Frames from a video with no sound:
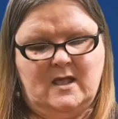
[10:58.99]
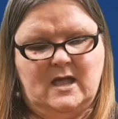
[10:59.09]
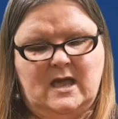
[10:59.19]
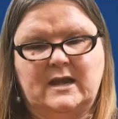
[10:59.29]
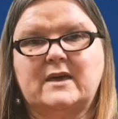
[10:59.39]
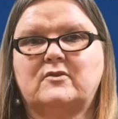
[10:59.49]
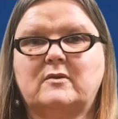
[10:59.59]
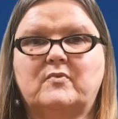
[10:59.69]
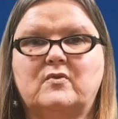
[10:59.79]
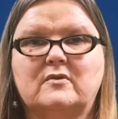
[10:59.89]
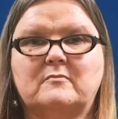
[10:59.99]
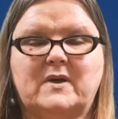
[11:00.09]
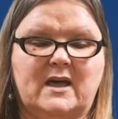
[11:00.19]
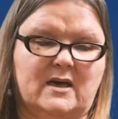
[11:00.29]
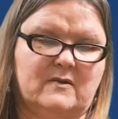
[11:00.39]
Another important
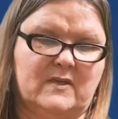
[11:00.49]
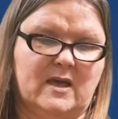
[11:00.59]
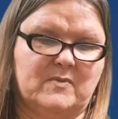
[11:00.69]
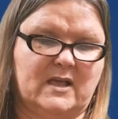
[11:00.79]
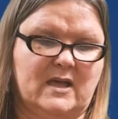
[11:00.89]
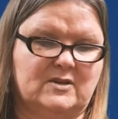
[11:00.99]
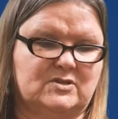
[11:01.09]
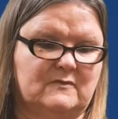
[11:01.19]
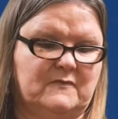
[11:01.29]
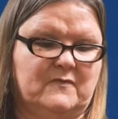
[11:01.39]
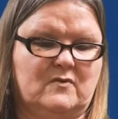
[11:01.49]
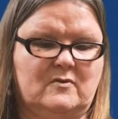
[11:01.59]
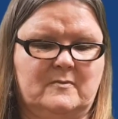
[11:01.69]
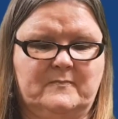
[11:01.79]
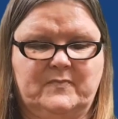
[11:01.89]
part of the application
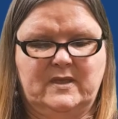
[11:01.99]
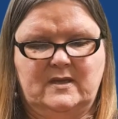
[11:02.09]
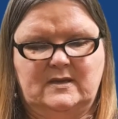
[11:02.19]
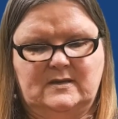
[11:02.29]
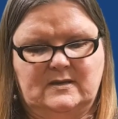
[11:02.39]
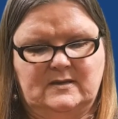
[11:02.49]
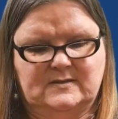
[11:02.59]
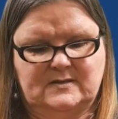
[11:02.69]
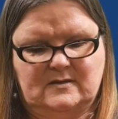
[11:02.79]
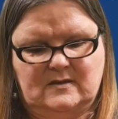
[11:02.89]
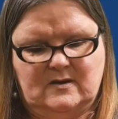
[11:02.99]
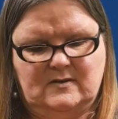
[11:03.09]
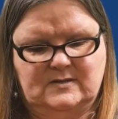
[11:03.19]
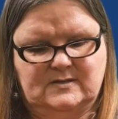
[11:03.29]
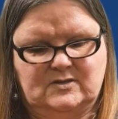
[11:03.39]
form is there
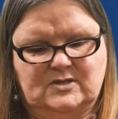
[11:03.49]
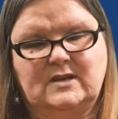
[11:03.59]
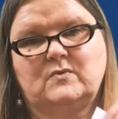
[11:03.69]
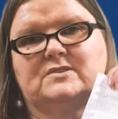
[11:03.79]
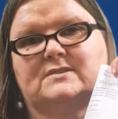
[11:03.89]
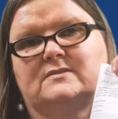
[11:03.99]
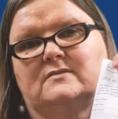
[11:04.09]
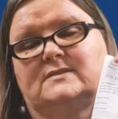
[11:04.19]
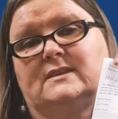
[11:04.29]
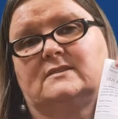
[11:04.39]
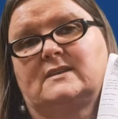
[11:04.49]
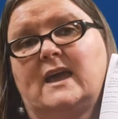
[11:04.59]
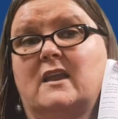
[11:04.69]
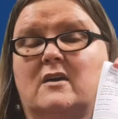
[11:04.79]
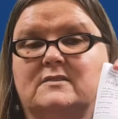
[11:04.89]
is a sheet which says
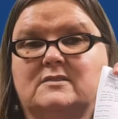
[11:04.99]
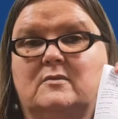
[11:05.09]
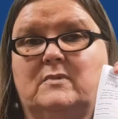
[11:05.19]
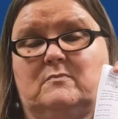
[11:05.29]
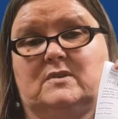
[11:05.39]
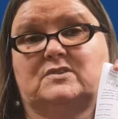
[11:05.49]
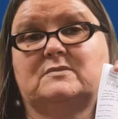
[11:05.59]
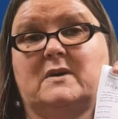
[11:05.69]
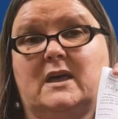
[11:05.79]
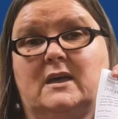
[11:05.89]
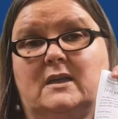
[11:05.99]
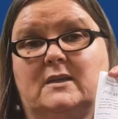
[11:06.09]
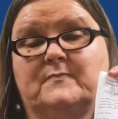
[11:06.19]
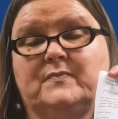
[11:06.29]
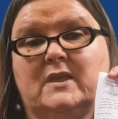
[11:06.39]
outlines commitment to
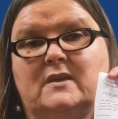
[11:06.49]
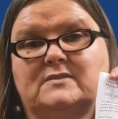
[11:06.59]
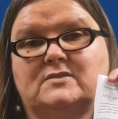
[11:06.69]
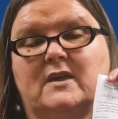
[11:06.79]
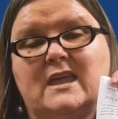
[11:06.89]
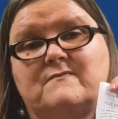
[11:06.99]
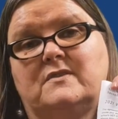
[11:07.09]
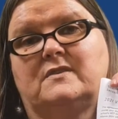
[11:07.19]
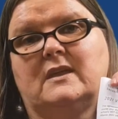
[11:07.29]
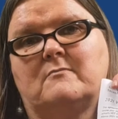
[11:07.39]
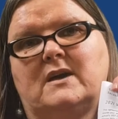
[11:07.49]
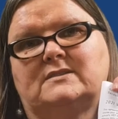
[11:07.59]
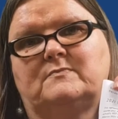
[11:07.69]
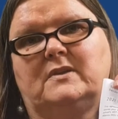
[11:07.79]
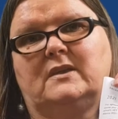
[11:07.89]
pay. So everything
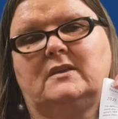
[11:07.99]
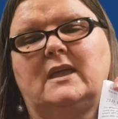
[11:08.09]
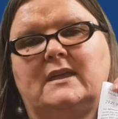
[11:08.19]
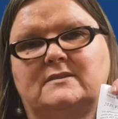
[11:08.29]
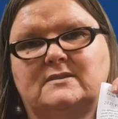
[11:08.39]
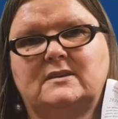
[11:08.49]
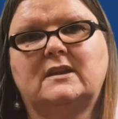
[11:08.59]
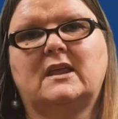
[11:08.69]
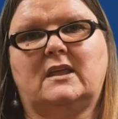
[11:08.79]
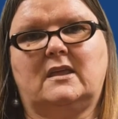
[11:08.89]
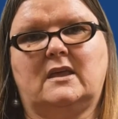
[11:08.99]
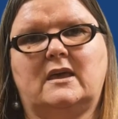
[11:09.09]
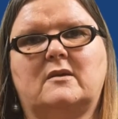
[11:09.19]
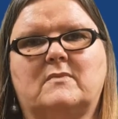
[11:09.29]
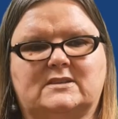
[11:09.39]
must be entered in here and
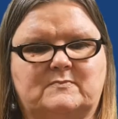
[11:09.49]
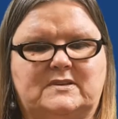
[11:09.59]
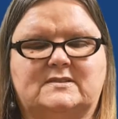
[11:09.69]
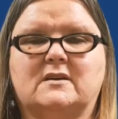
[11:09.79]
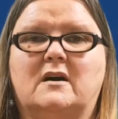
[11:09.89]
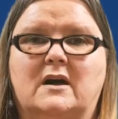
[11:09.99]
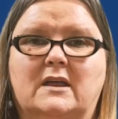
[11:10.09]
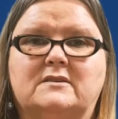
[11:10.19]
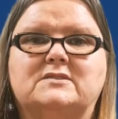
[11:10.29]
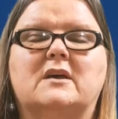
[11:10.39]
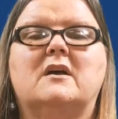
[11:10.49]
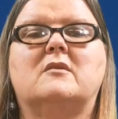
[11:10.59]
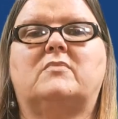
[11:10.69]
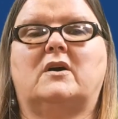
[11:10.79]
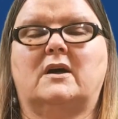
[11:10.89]
it must be signed
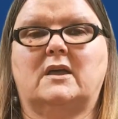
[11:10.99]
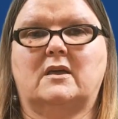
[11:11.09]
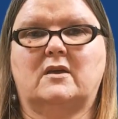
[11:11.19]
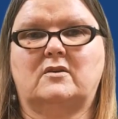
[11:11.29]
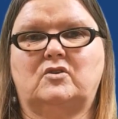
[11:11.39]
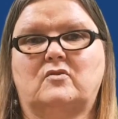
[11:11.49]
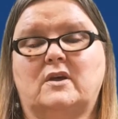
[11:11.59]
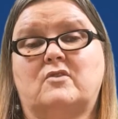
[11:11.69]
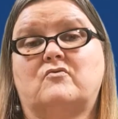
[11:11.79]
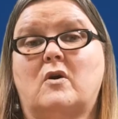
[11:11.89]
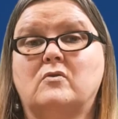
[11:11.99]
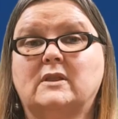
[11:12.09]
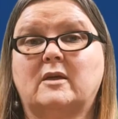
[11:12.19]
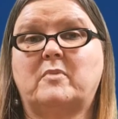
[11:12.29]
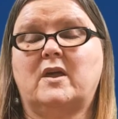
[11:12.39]
by your
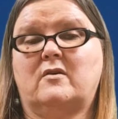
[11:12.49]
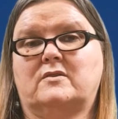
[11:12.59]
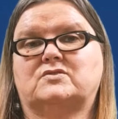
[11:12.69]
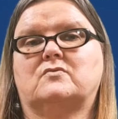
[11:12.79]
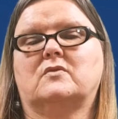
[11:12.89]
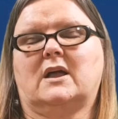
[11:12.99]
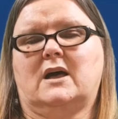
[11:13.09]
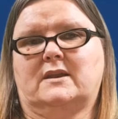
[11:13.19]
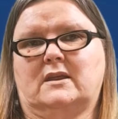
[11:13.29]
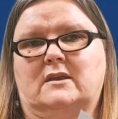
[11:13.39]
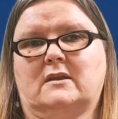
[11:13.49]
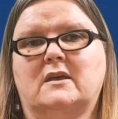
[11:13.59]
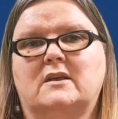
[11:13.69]
enrolling parent or guardian.